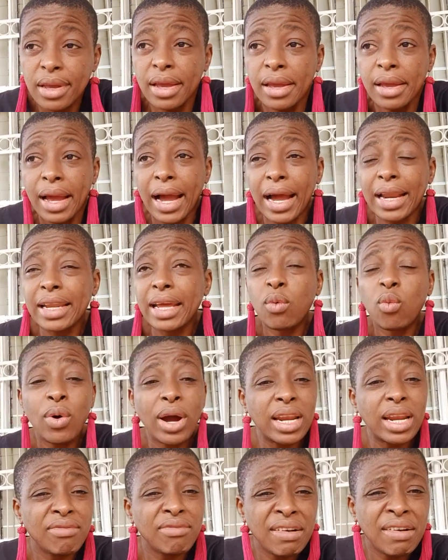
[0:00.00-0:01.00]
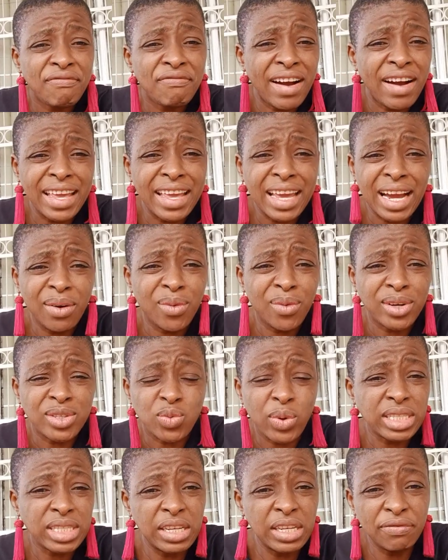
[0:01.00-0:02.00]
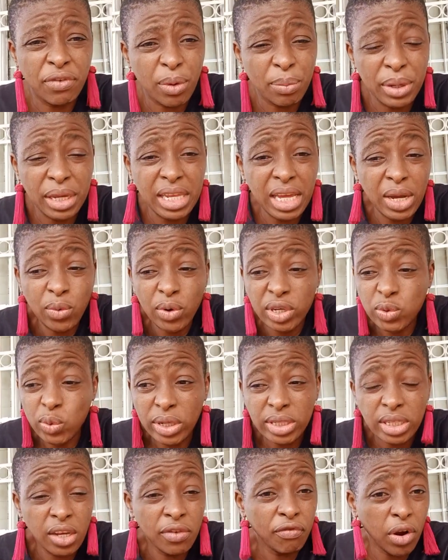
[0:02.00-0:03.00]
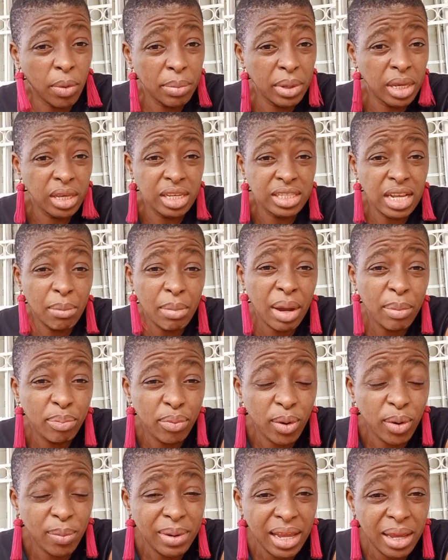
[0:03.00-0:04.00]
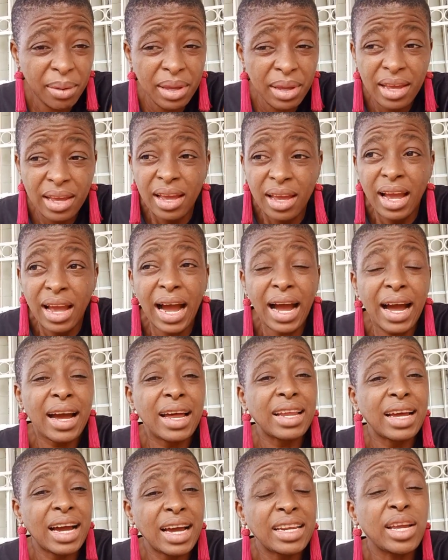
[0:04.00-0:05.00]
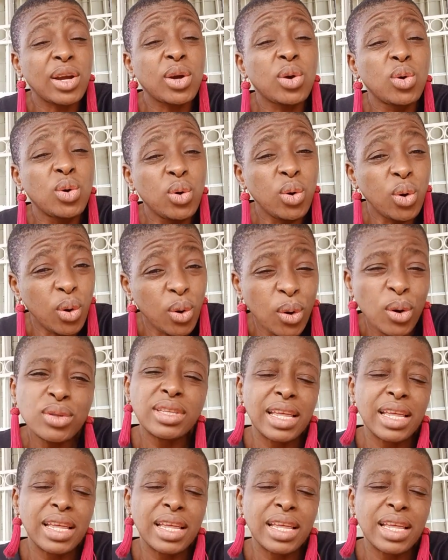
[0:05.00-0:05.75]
And then whatever fire was waiting for me, there was waiting for me. Is that my problem? I had a good